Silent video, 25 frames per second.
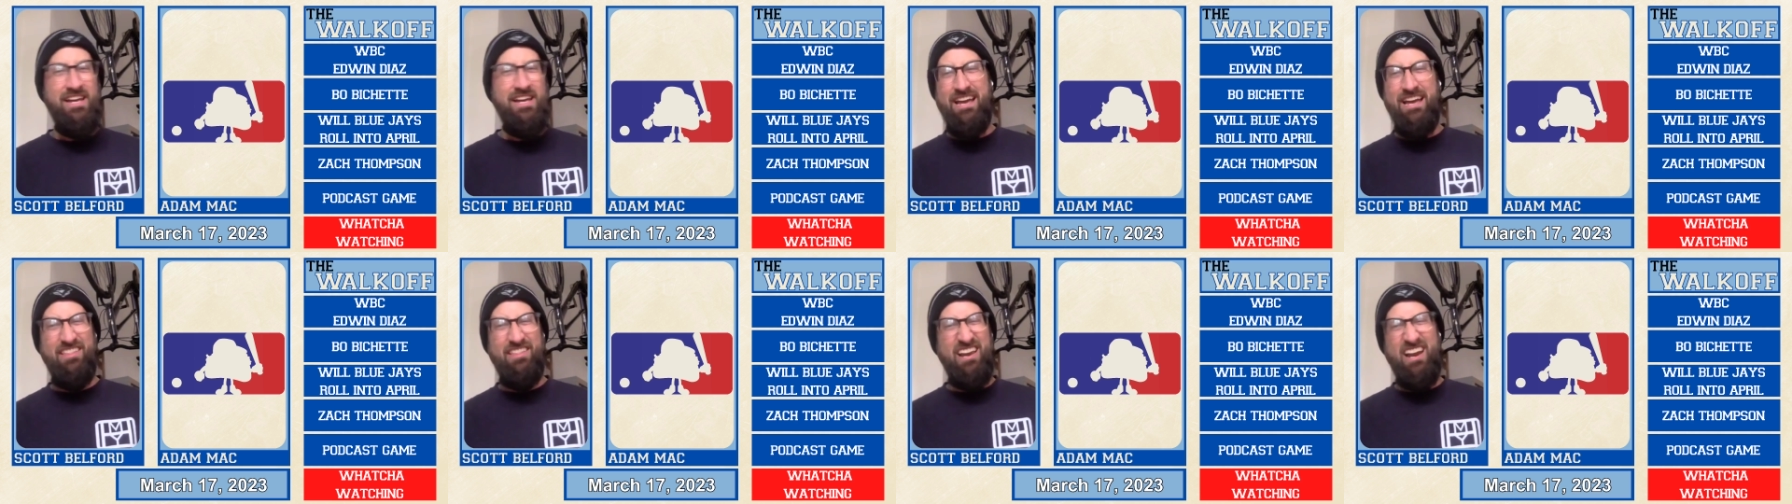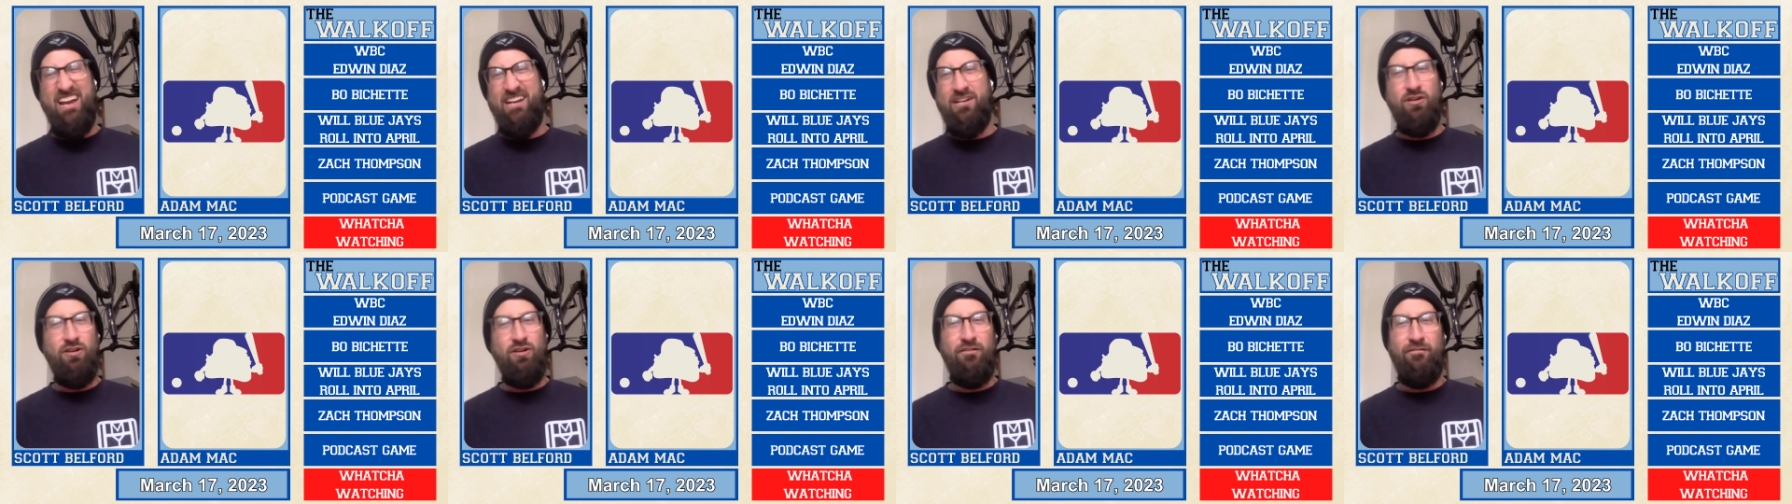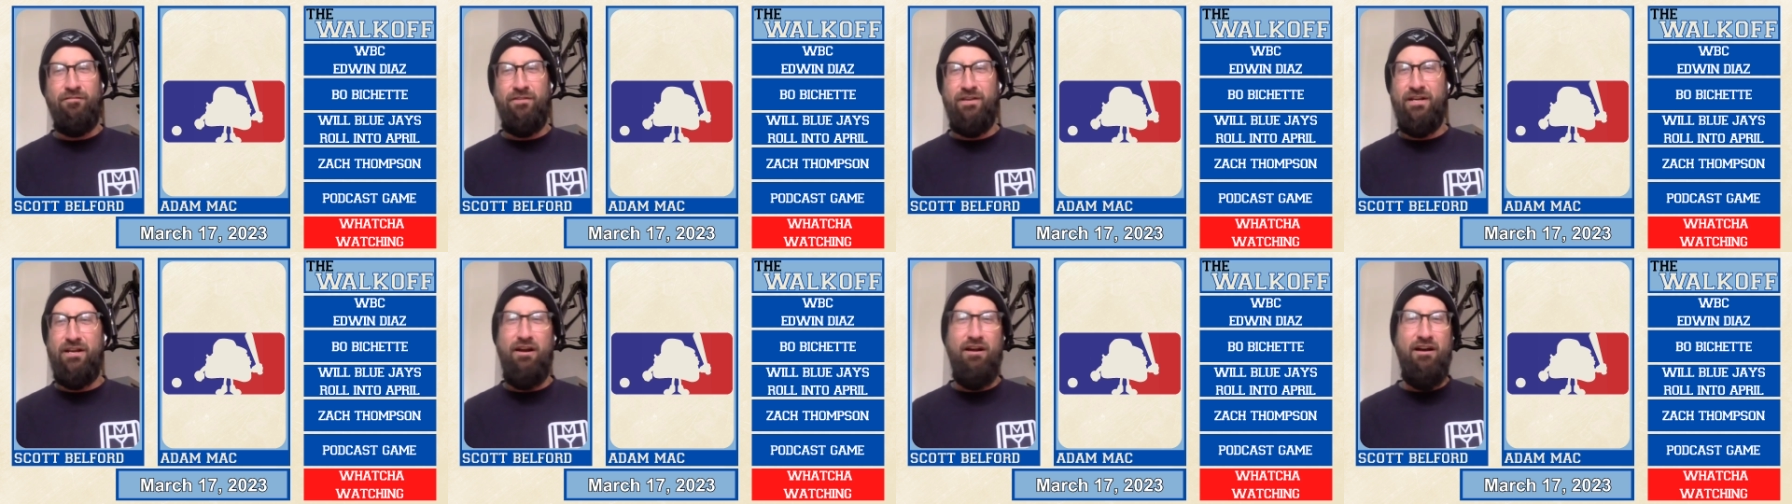and then I
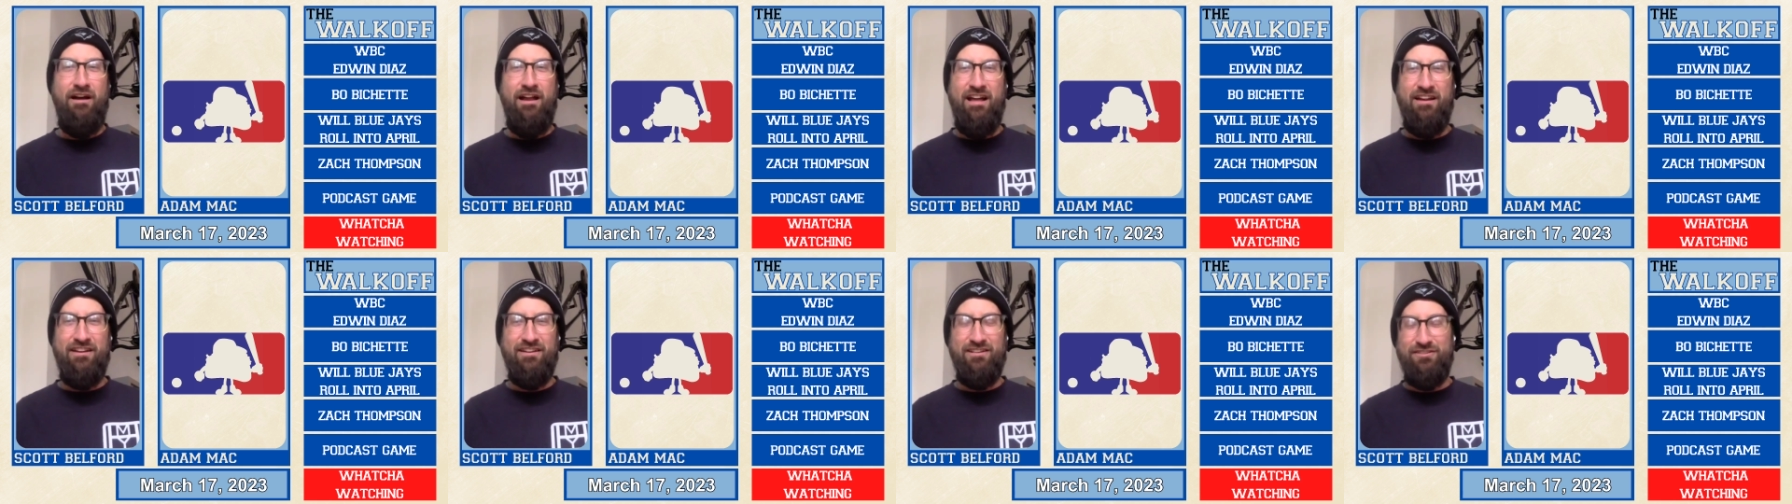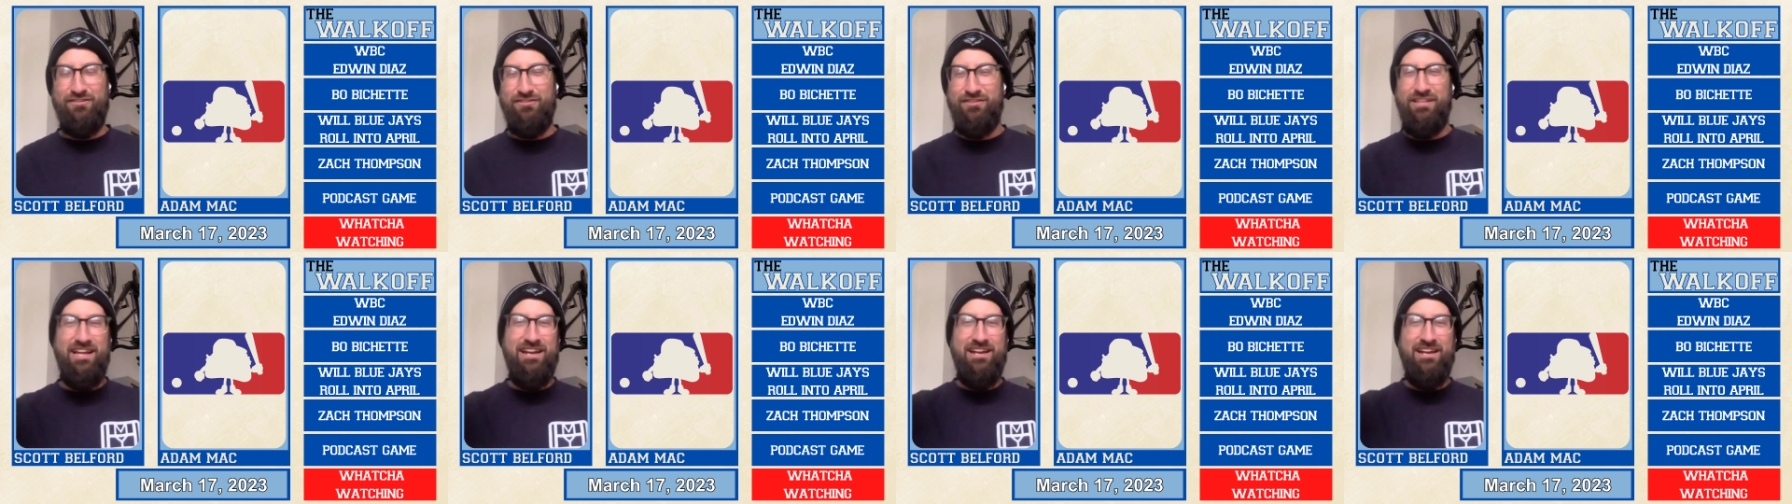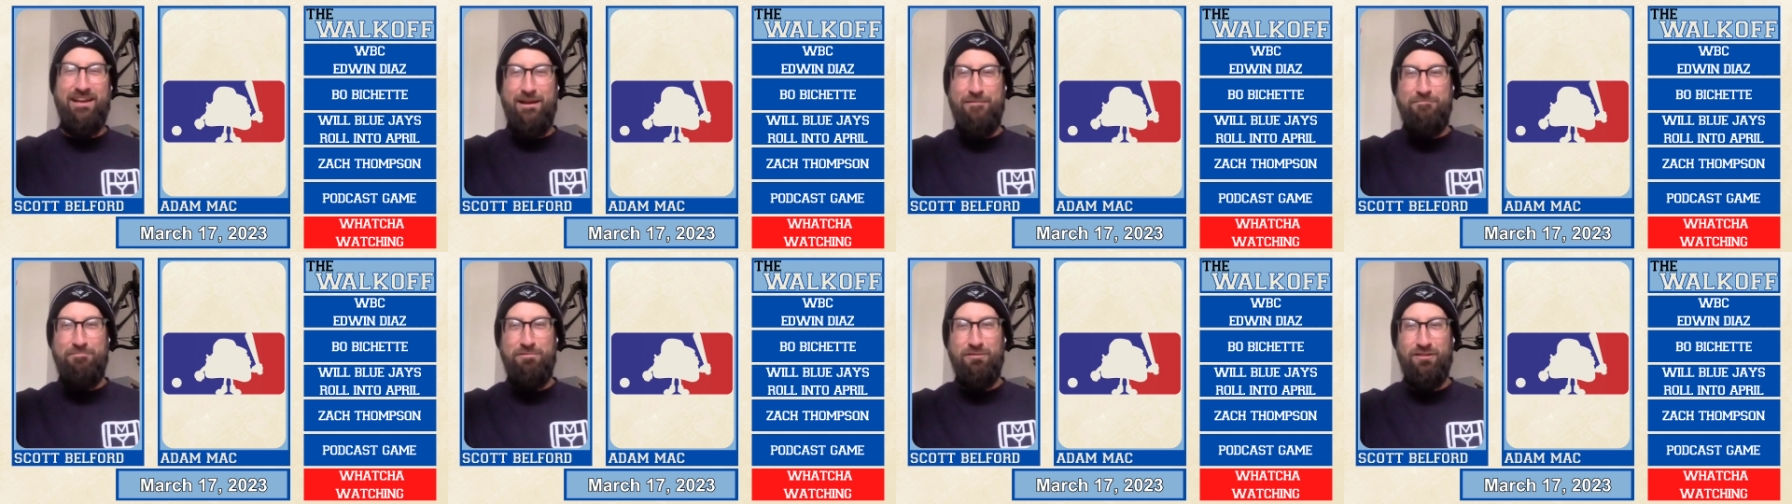couldn't figure out how to do that,
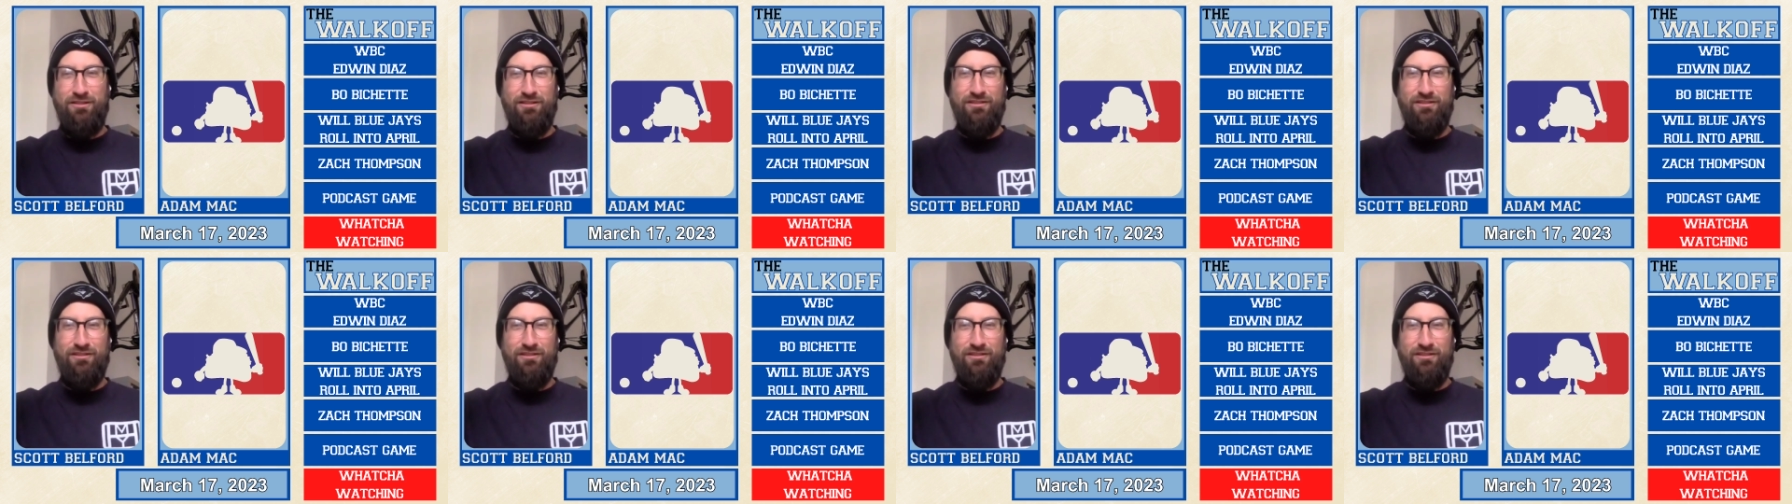and I put